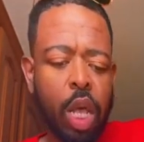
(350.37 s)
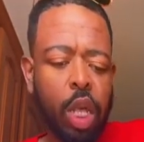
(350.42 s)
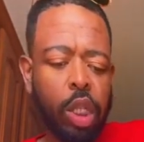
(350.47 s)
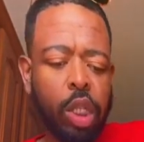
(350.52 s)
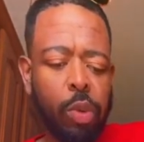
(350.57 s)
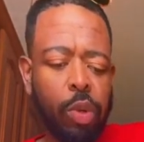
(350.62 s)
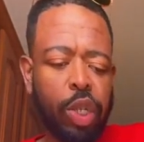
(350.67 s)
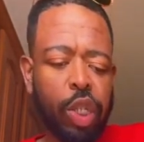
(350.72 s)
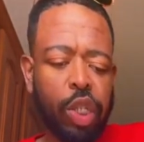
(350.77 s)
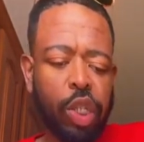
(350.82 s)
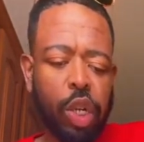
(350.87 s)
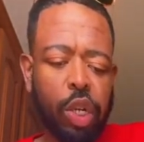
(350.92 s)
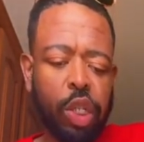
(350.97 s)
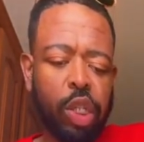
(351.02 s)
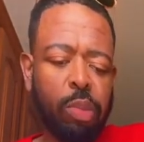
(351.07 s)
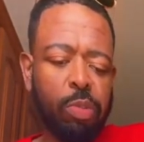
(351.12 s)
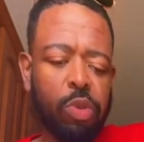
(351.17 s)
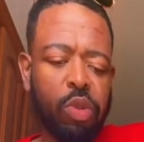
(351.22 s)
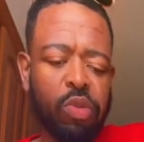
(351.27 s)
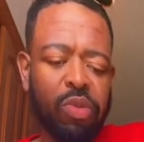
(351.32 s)
So we're just going to
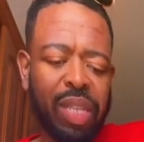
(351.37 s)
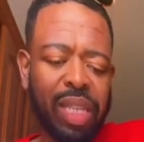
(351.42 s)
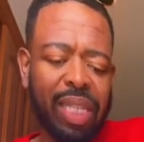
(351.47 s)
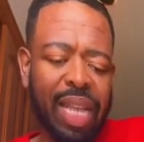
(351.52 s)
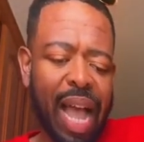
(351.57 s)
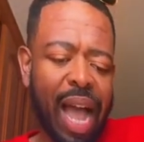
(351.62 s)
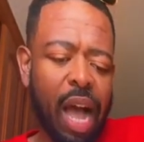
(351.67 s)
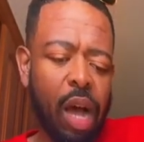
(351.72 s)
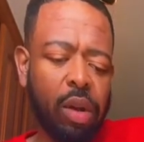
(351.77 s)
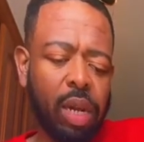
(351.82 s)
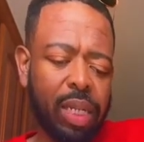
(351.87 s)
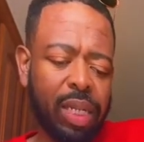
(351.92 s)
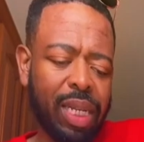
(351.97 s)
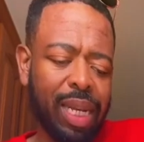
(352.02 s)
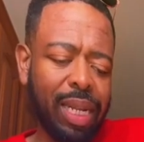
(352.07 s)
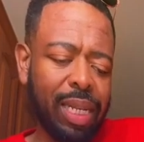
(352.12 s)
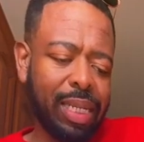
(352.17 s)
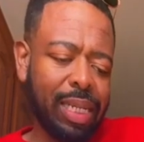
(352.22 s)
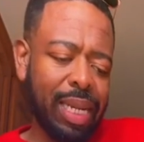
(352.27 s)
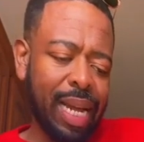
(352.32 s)
smooth this out
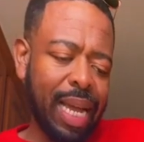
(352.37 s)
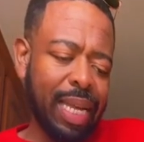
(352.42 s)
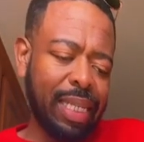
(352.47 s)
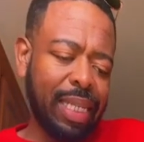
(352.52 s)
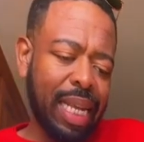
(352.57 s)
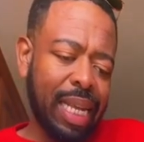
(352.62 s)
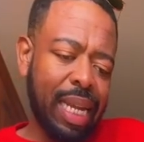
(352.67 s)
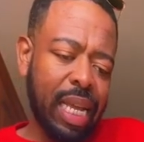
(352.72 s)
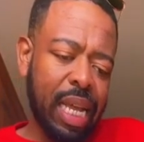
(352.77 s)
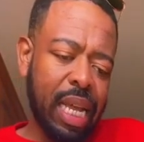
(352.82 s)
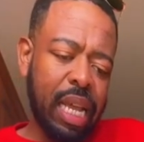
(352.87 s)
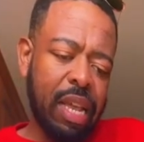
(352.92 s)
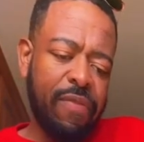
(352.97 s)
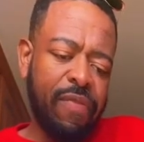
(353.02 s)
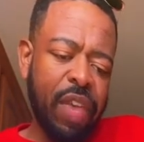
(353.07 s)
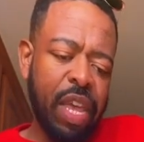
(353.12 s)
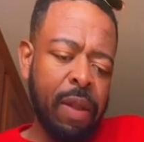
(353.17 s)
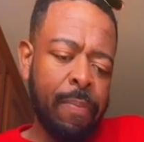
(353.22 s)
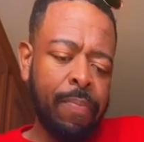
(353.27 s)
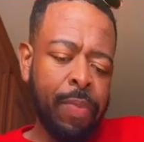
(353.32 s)
until it's nice and
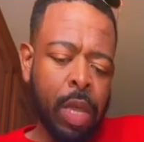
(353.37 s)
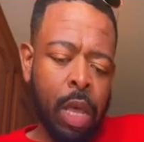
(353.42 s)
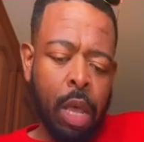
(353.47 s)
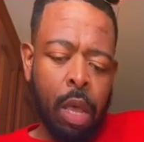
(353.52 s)
even.